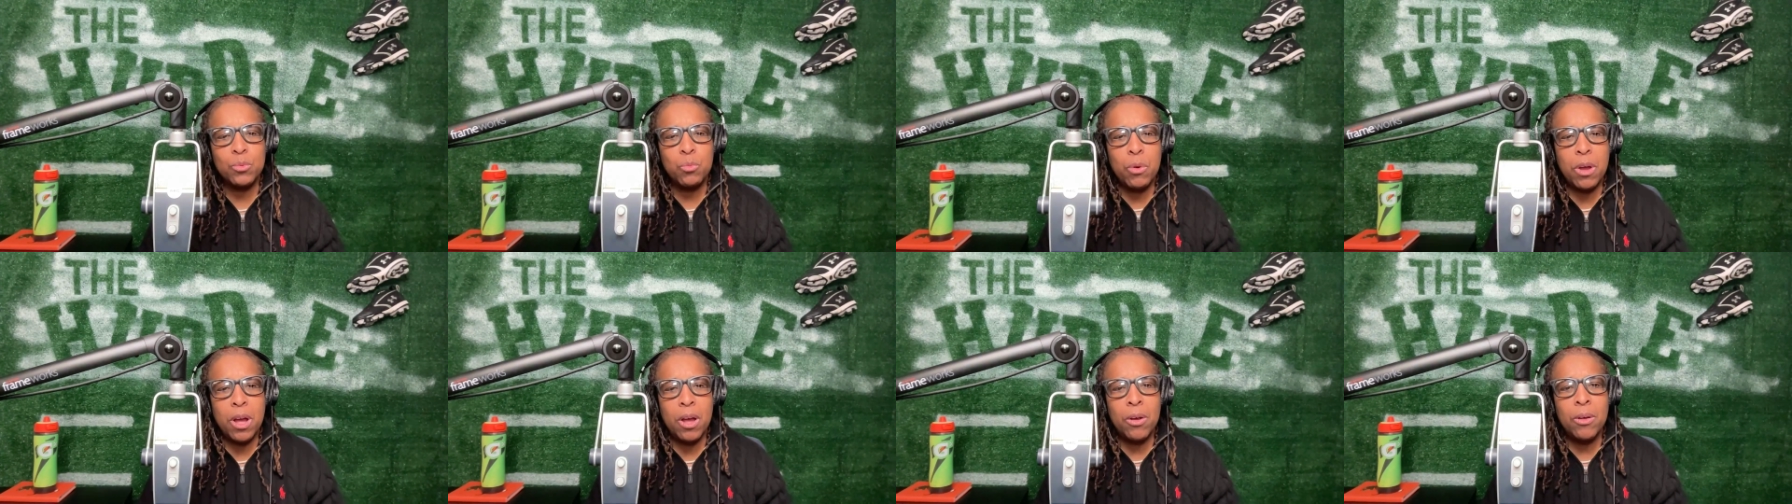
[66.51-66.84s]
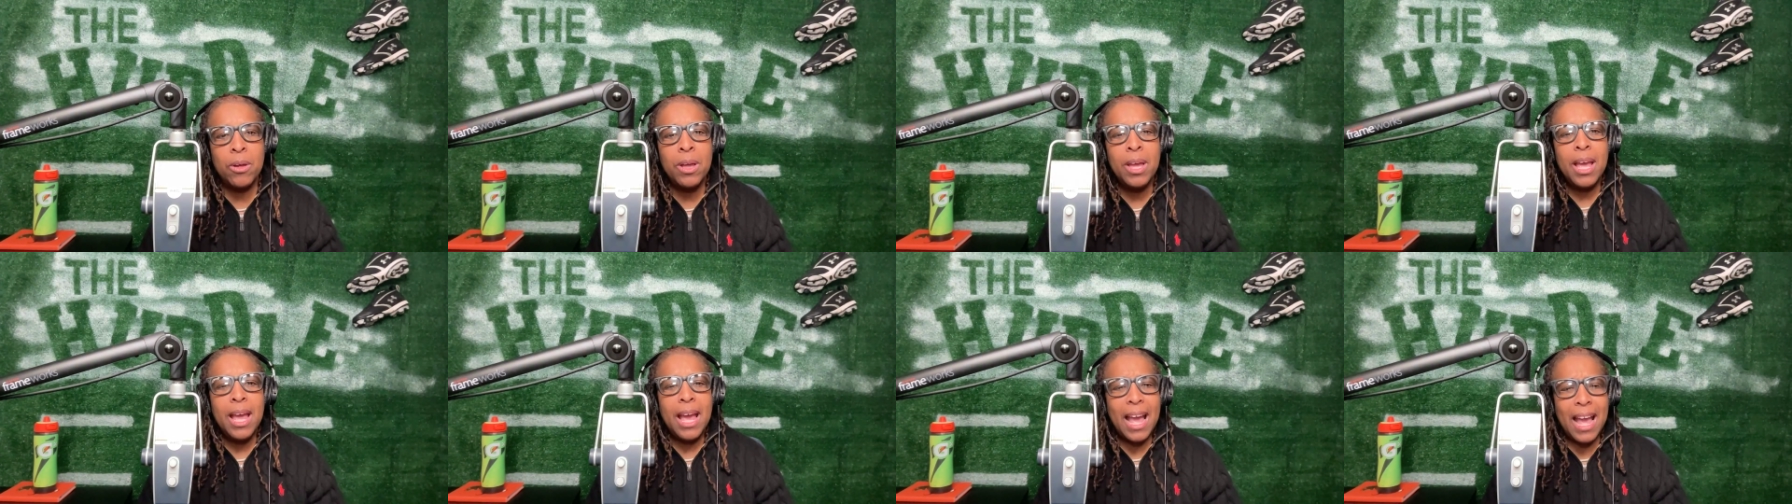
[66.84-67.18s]

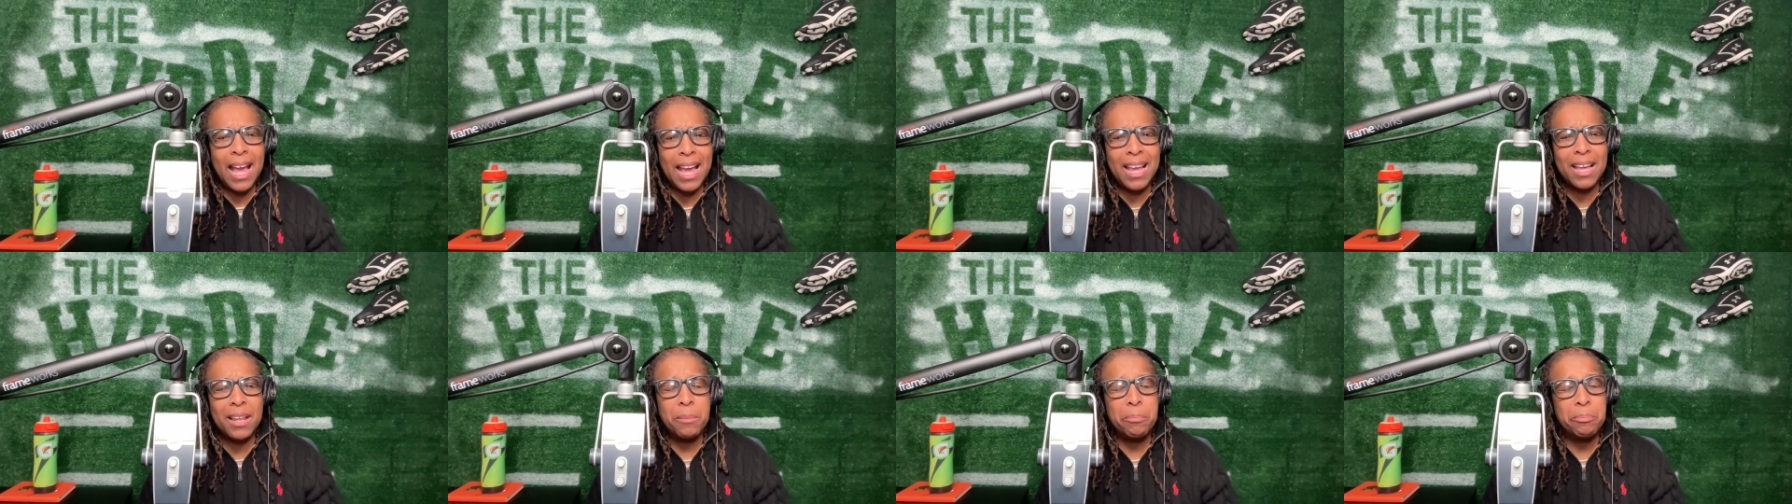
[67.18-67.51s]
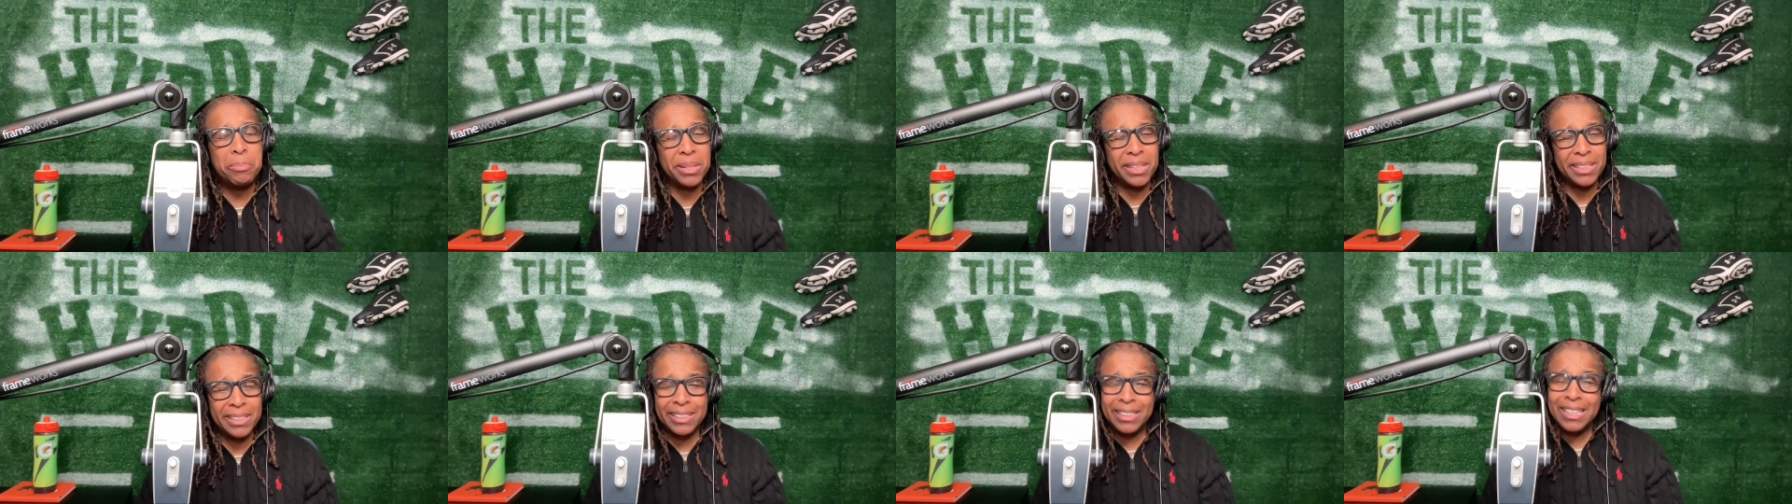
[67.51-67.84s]
well and
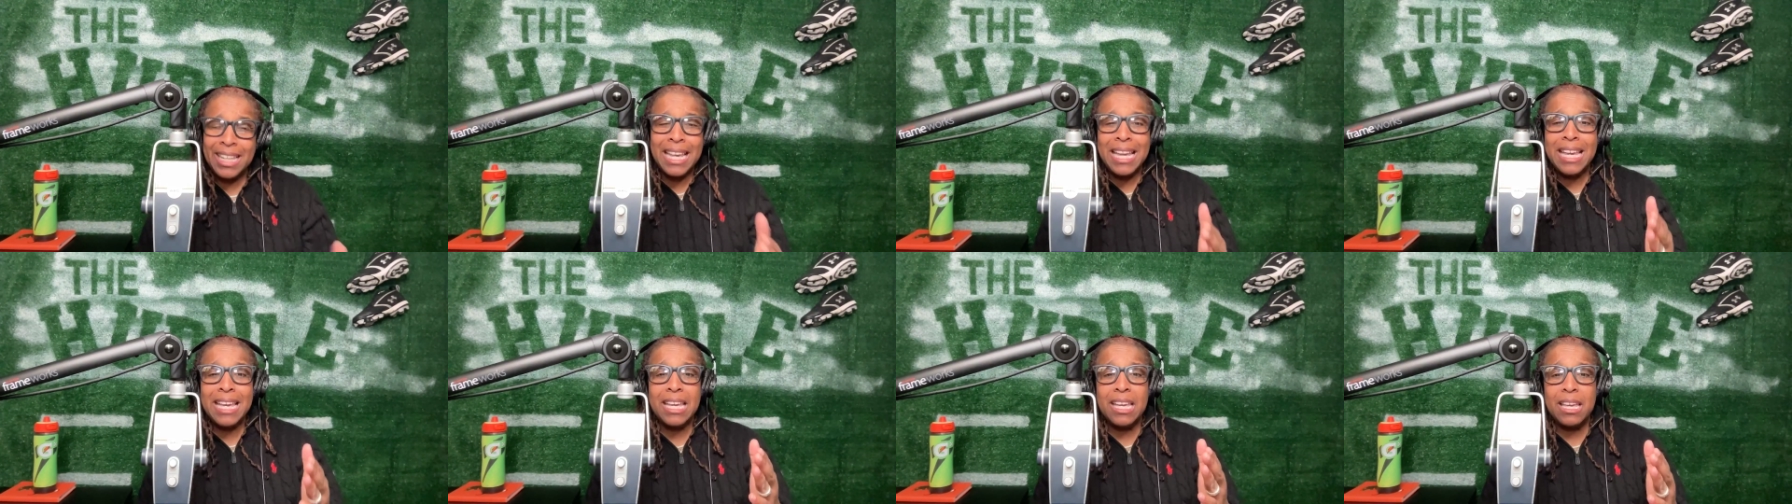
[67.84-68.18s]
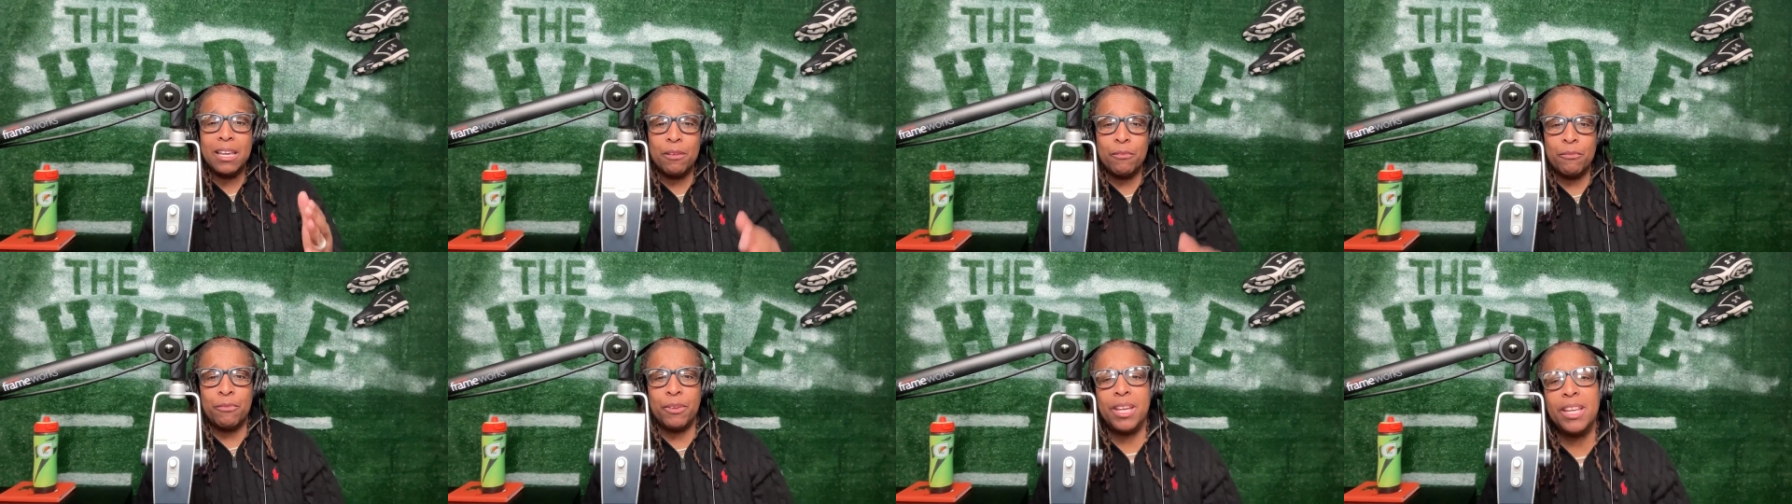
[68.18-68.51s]

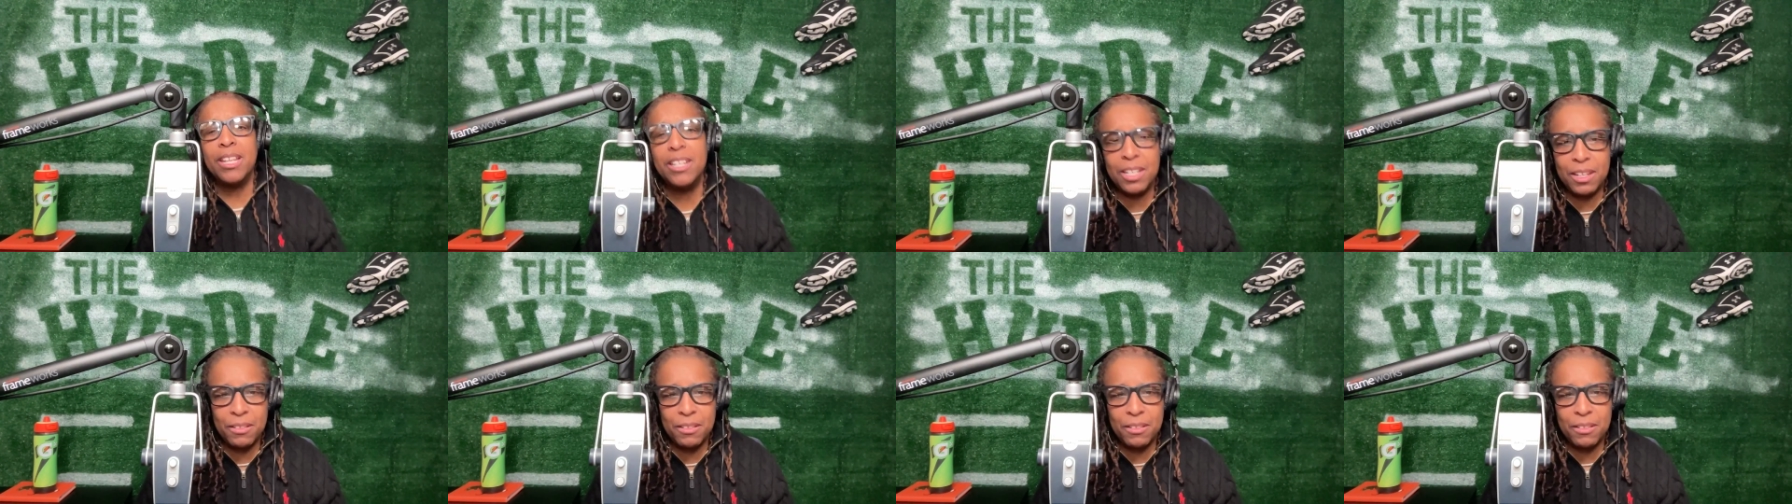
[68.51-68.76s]
believe in